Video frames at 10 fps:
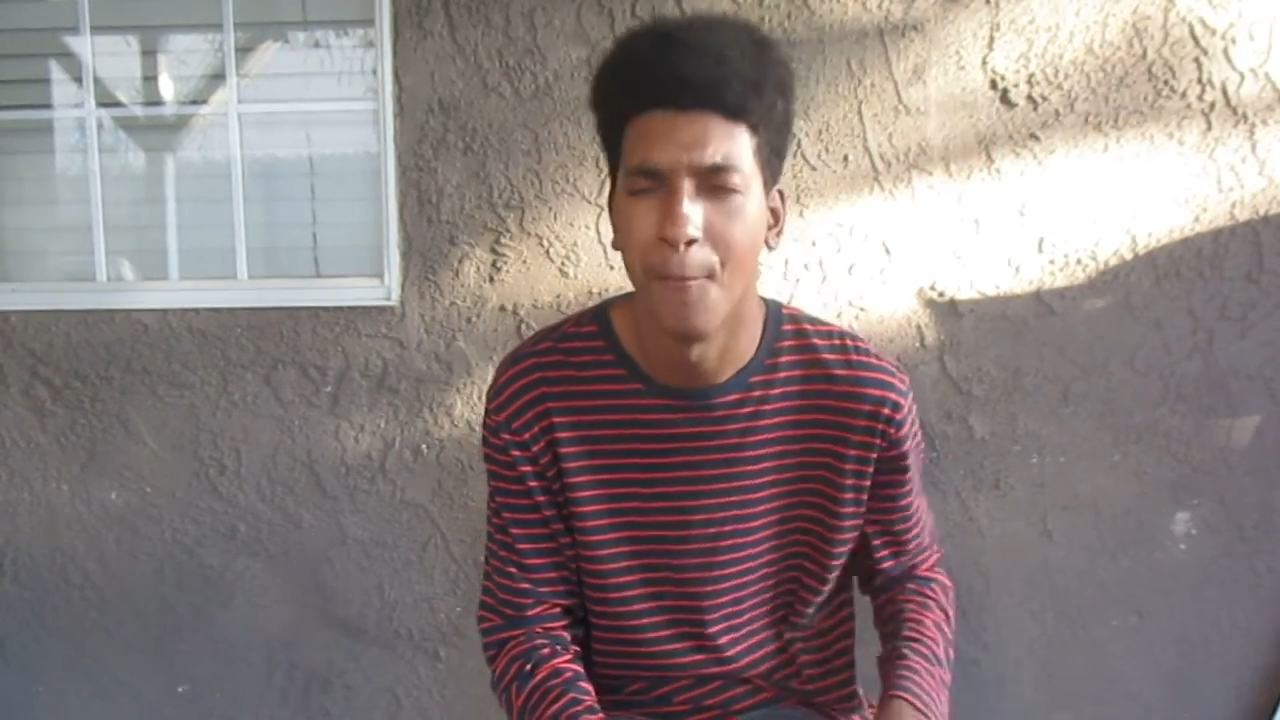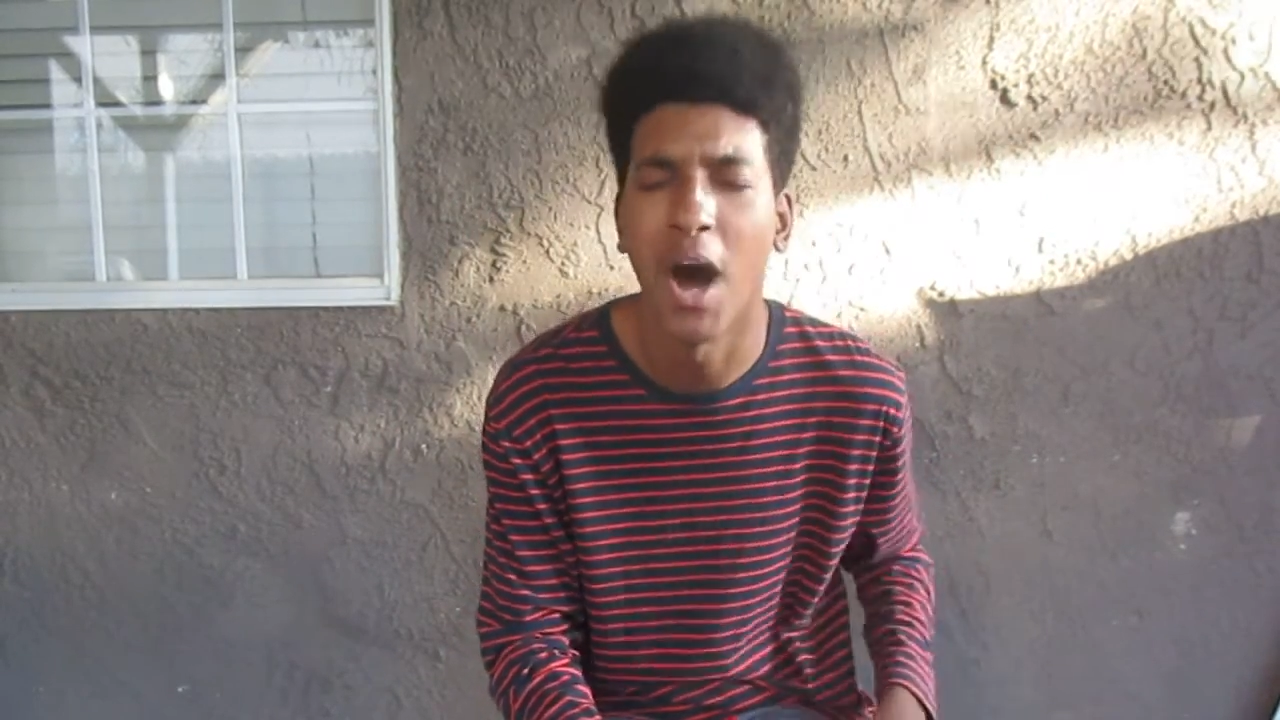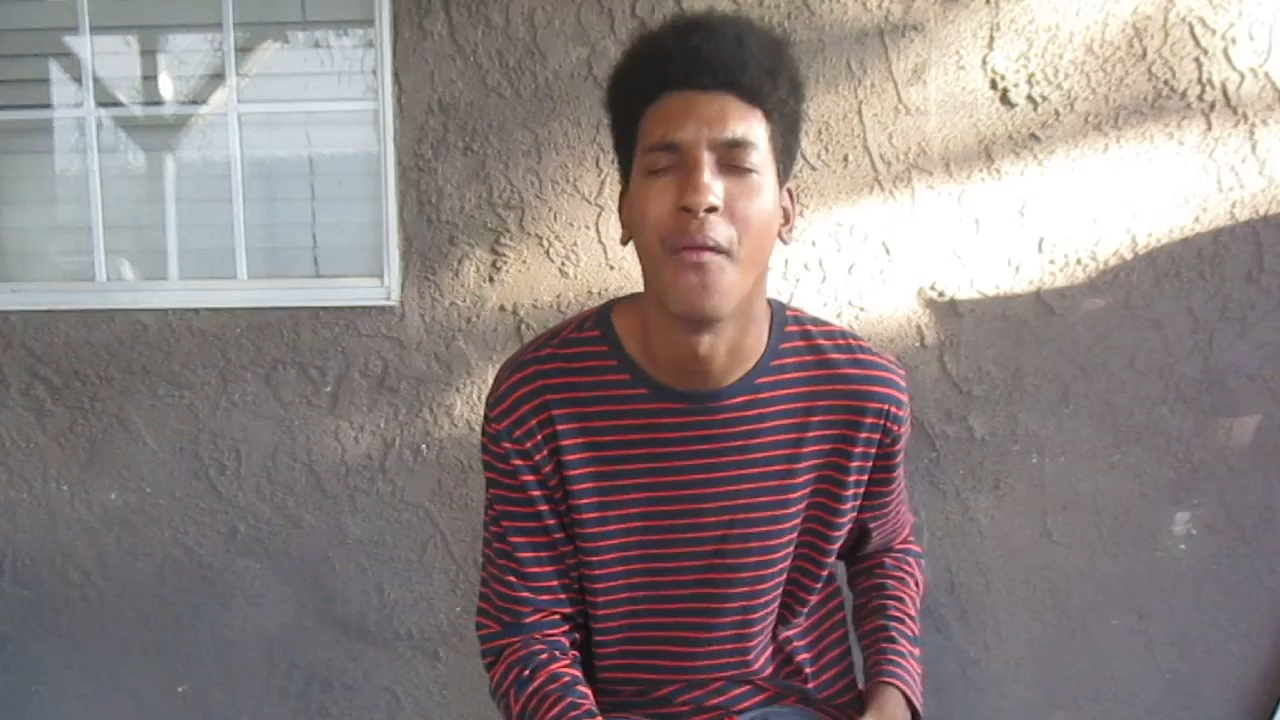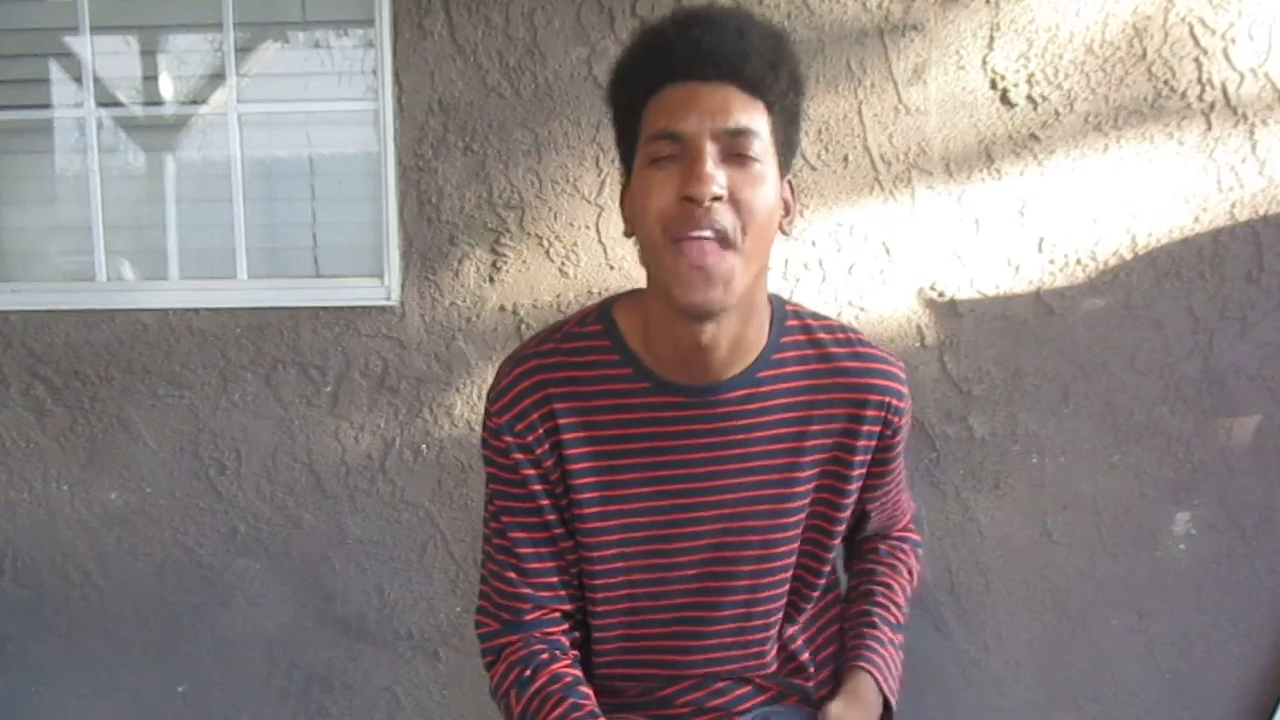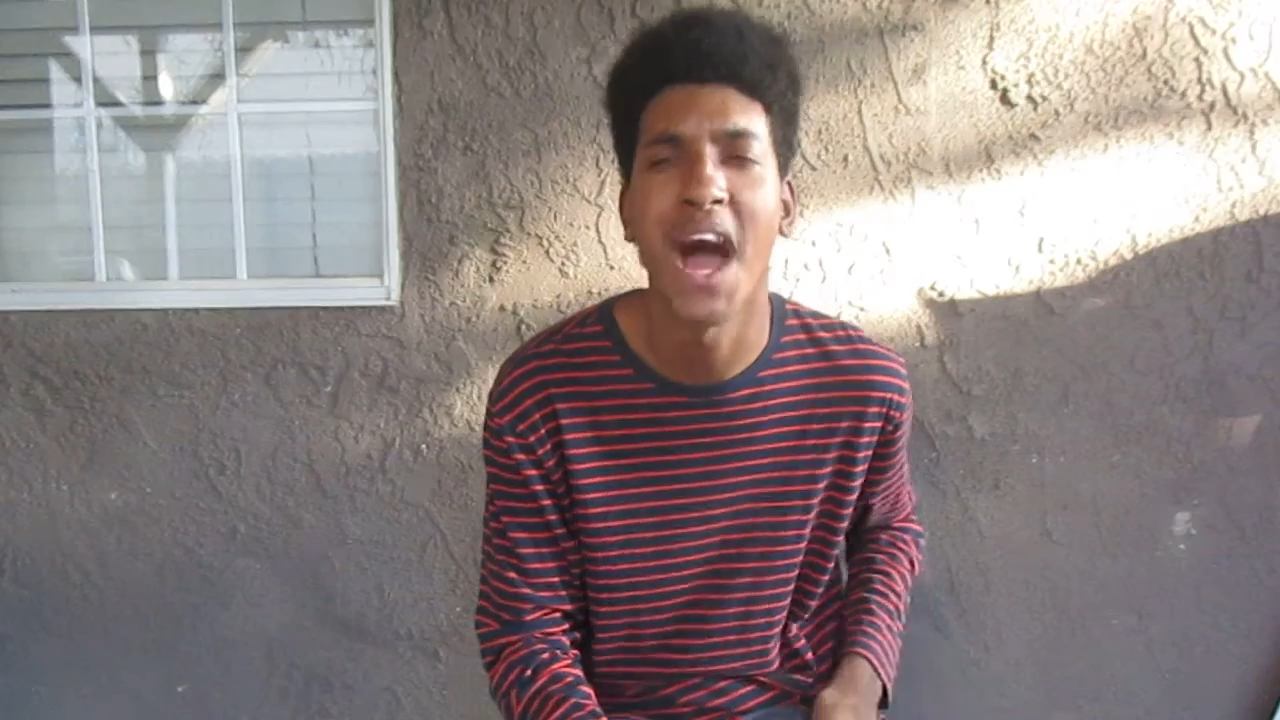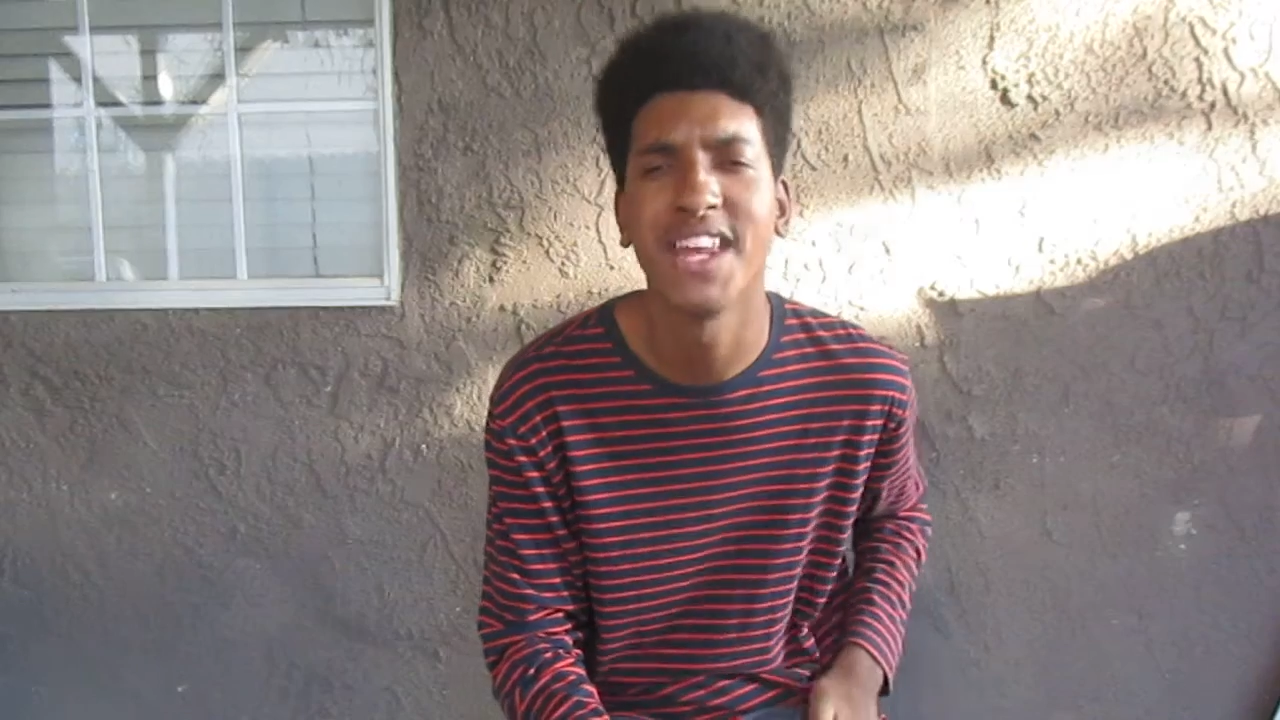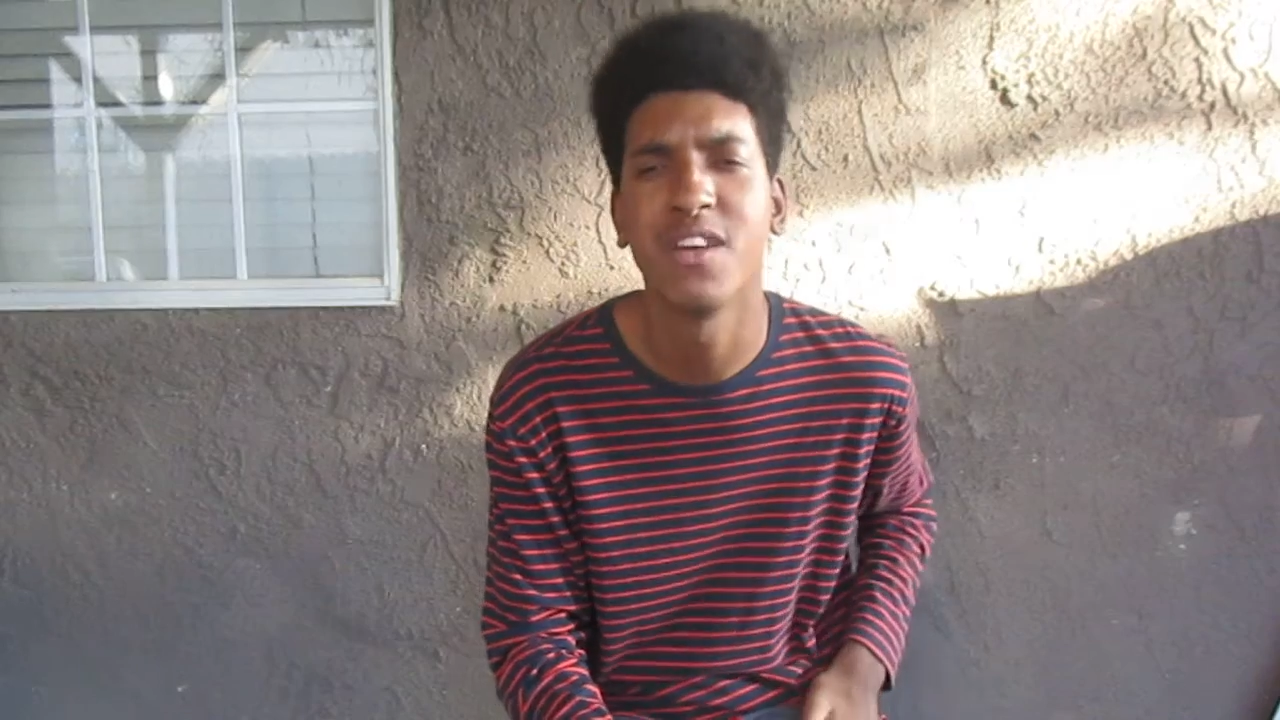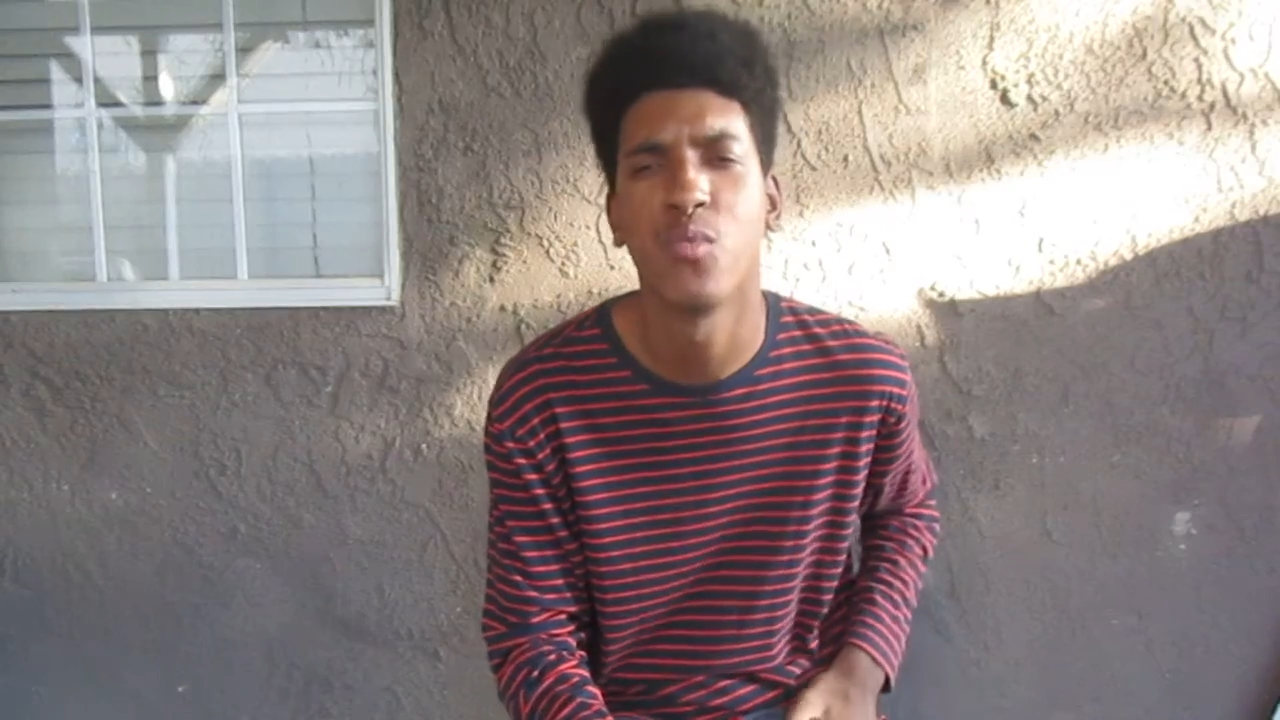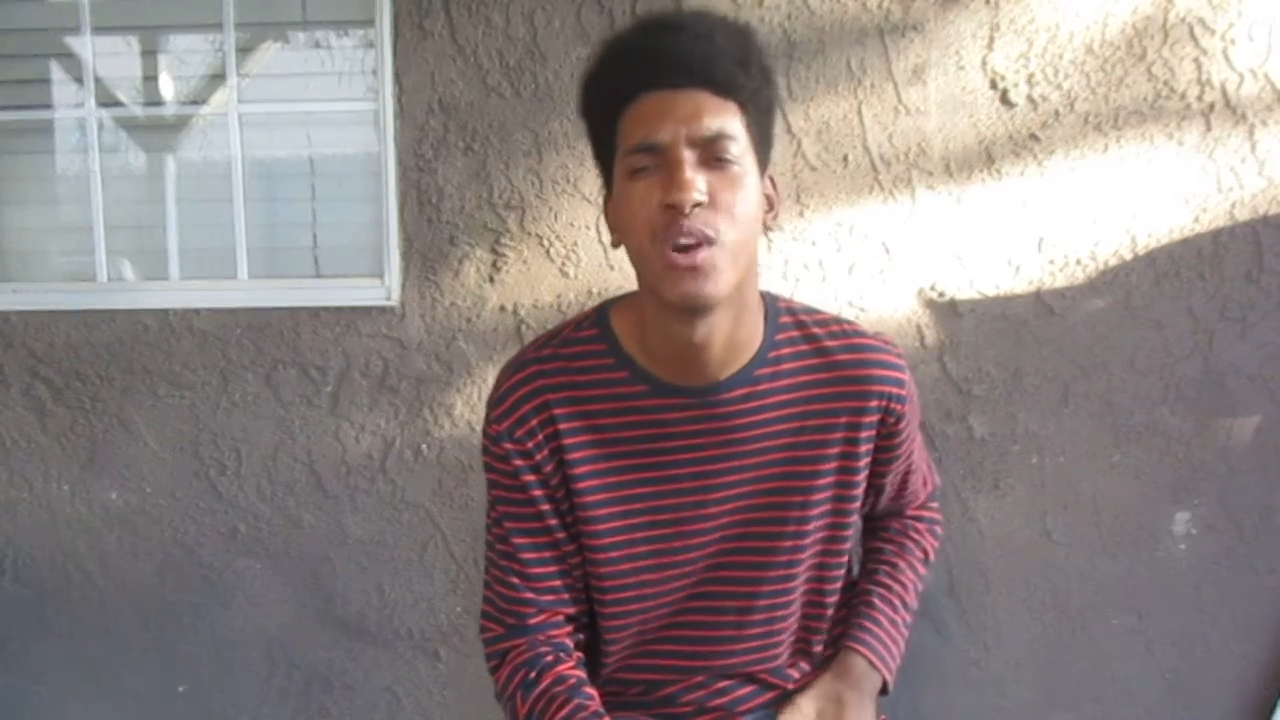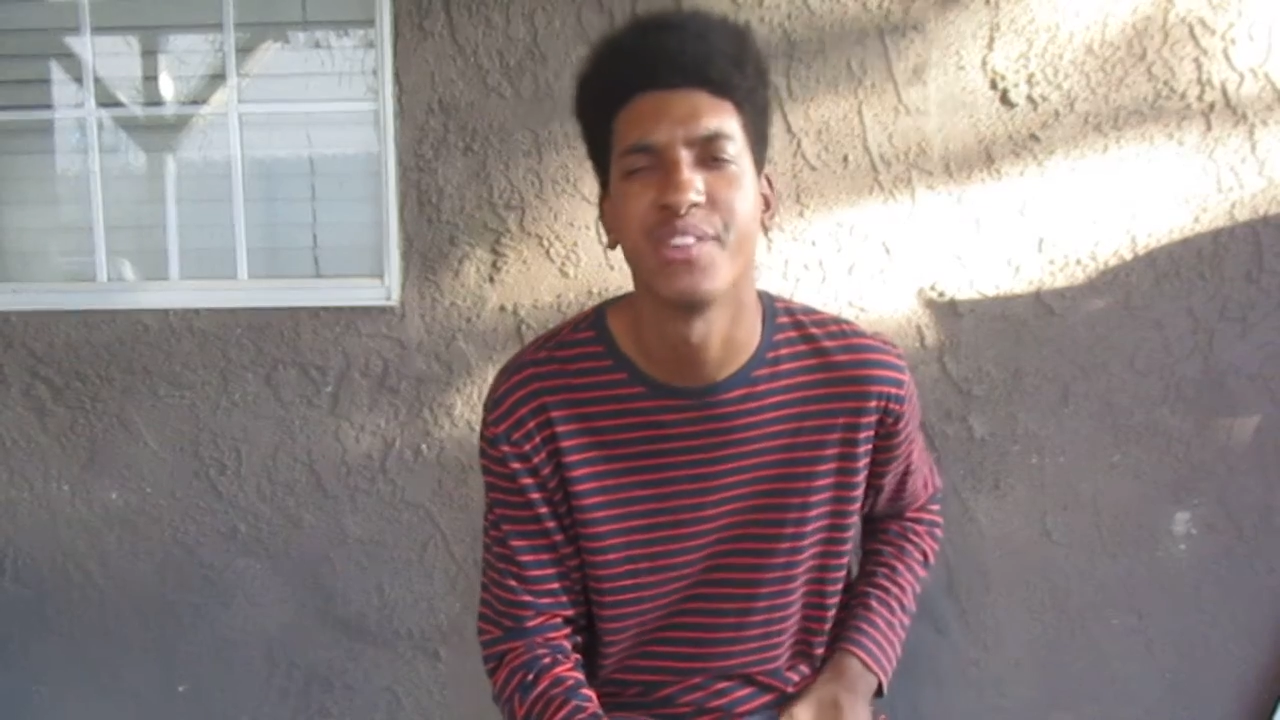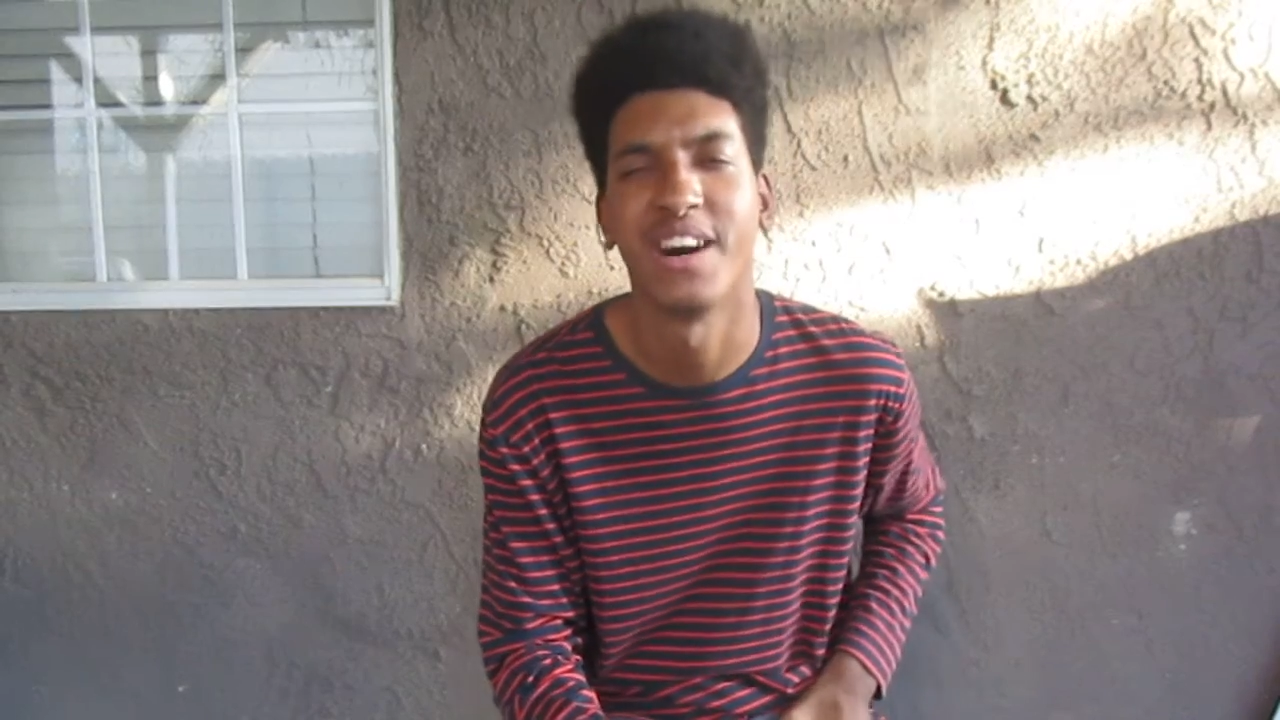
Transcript: About 91